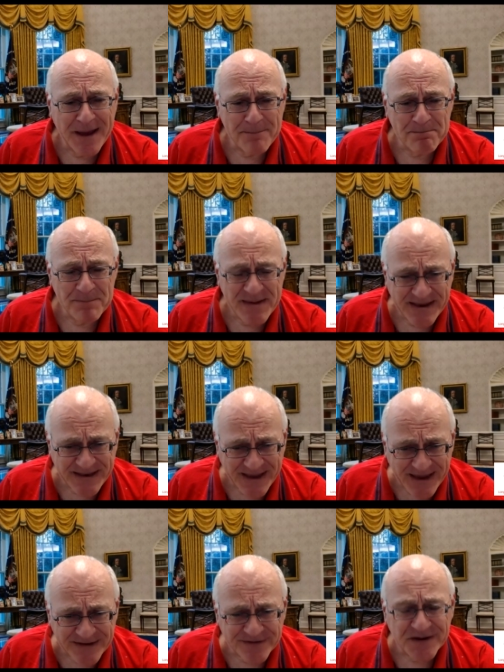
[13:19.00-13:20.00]

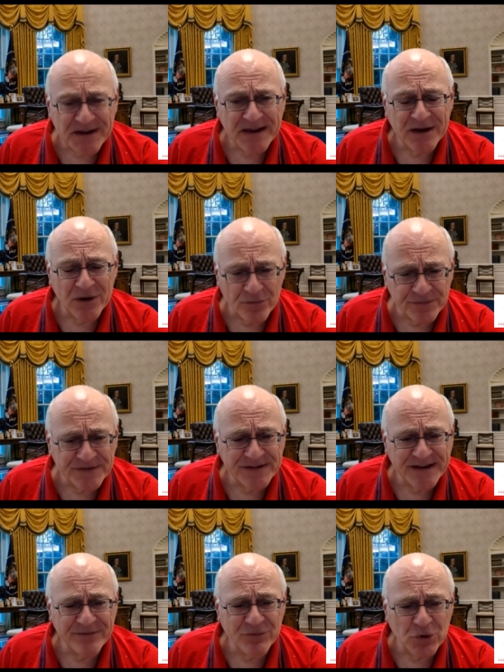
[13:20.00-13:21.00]
mediator, and
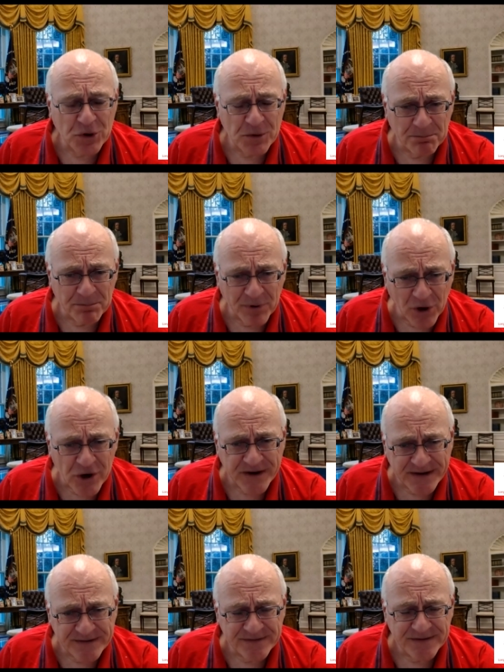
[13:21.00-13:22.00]
obviously if you can block
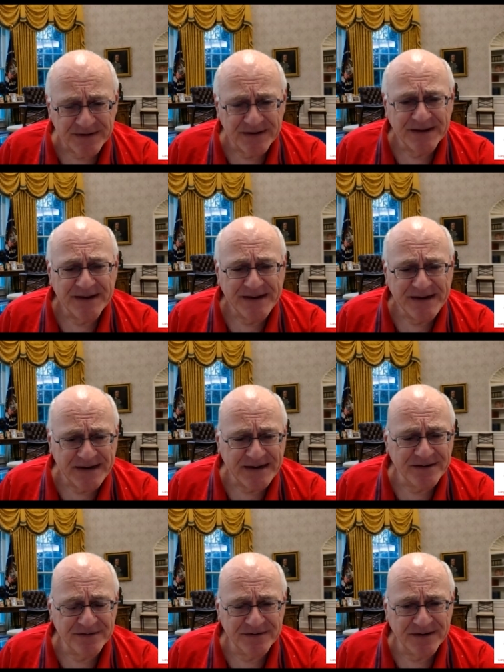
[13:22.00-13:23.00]
it,
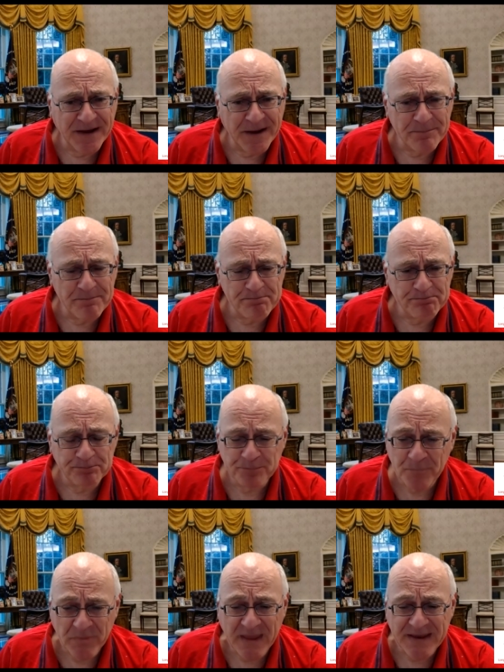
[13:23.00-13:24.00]
it
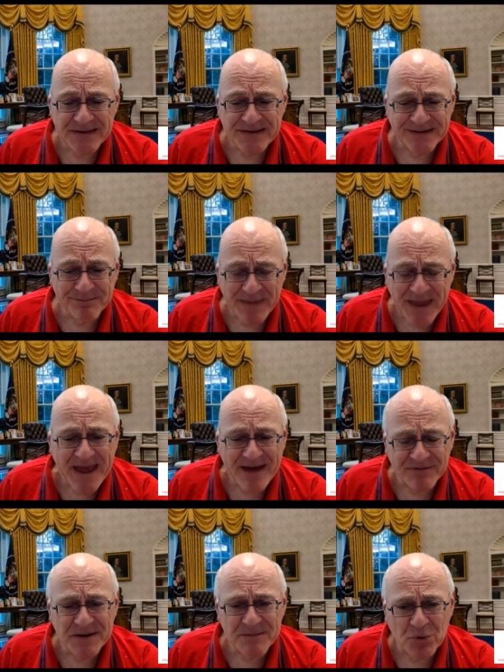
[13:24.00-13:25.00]
may
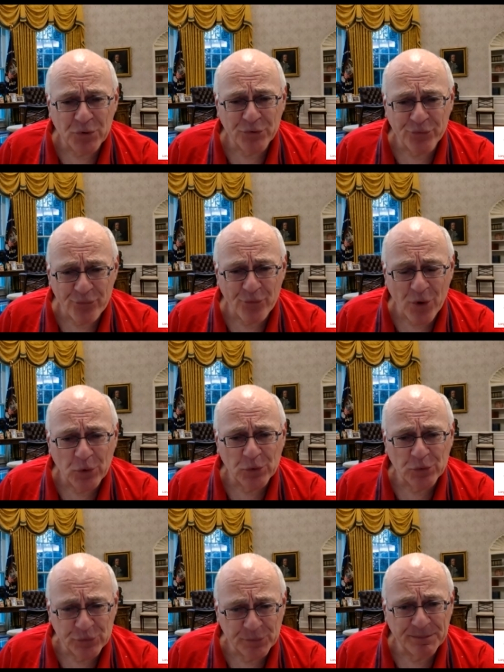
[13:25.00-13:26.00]
have an important
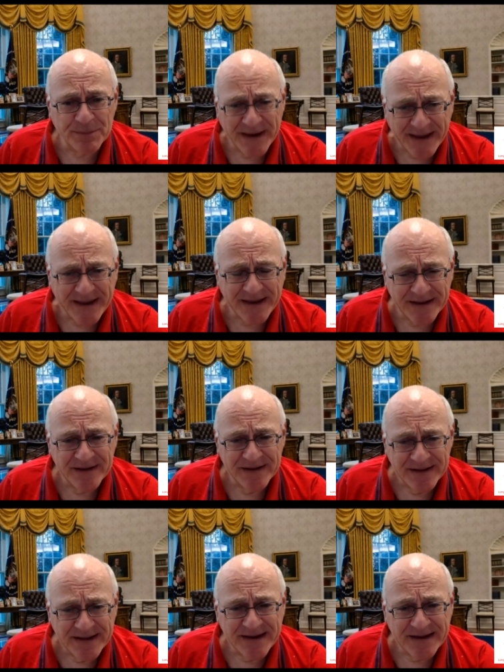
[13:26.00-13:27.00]
role to play
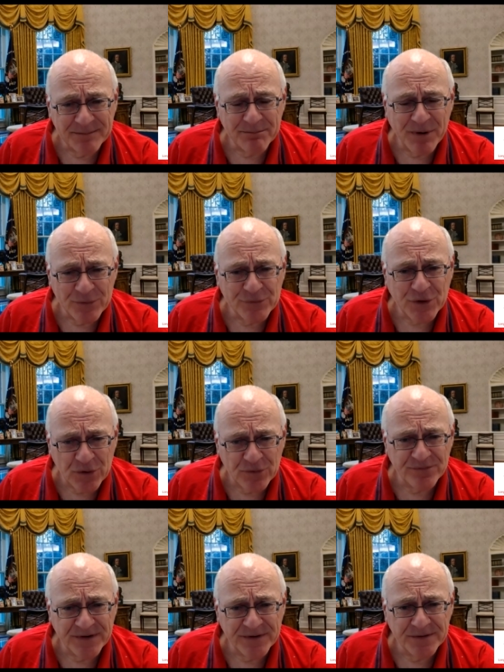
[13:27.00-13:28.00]
in
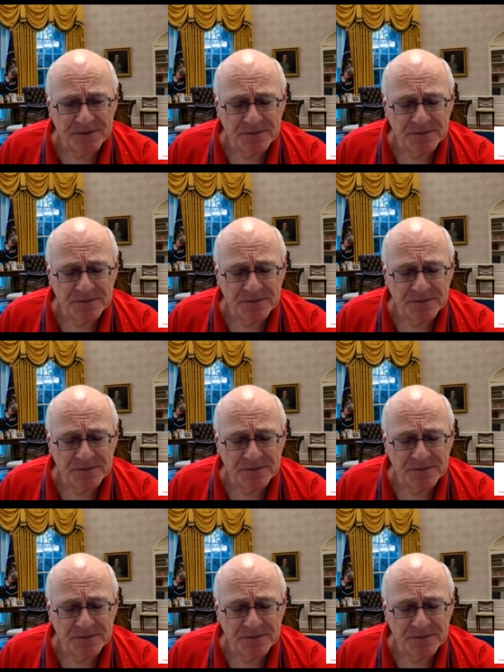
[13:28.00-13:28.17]
post-COVID.